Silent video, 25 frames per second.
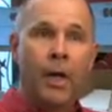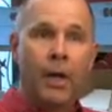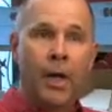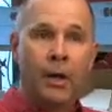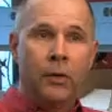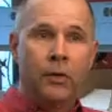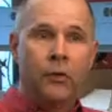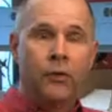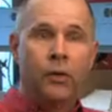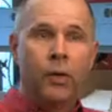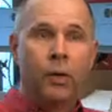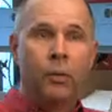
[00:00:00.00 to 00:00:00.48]

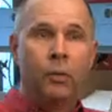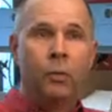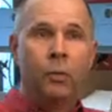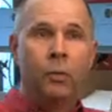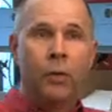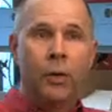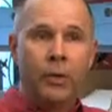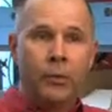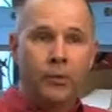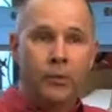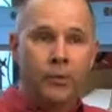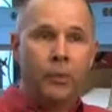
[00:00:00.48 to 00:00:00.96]
And so
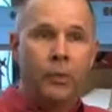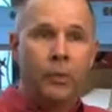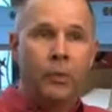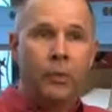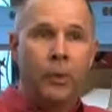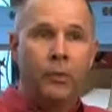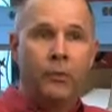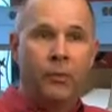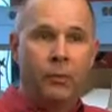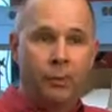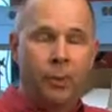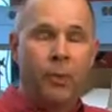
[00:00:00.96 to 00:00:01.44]

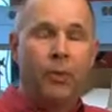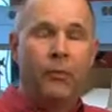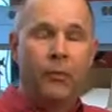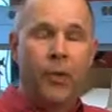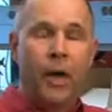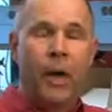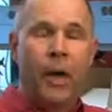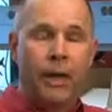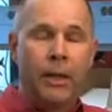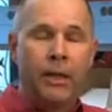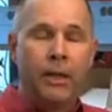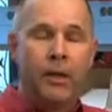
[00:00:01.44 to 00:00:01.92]
we've
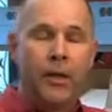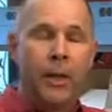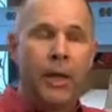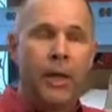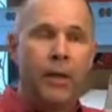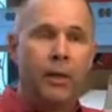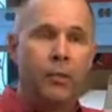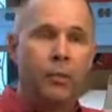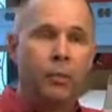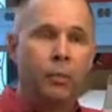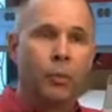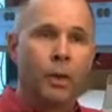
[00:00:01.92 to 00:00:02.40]
provided
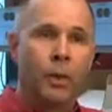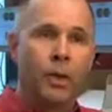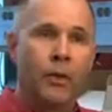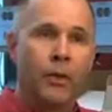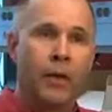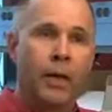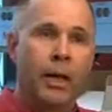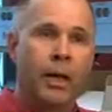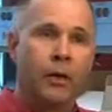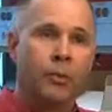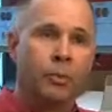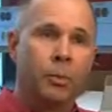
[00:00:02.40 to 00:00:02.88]
that as one
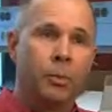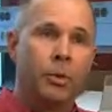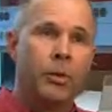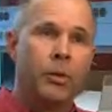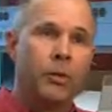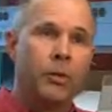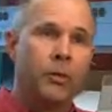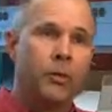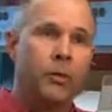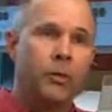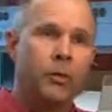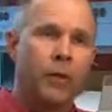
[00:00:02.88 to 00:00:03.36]
of the
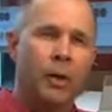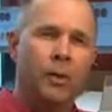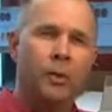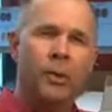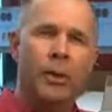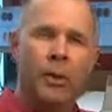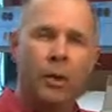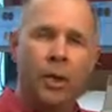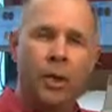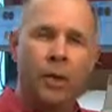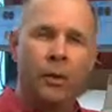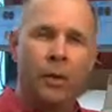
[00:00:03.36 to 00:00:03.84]
expertises that
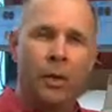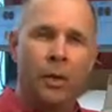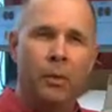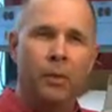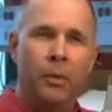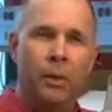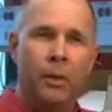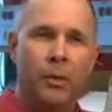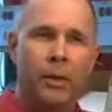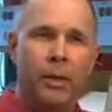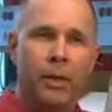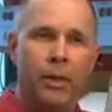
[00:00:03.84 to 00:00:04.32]
we know that
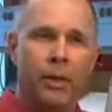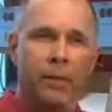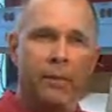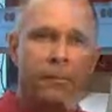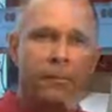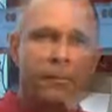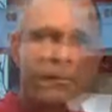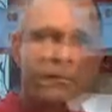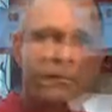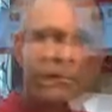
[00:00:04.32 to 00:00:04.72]
we'll need.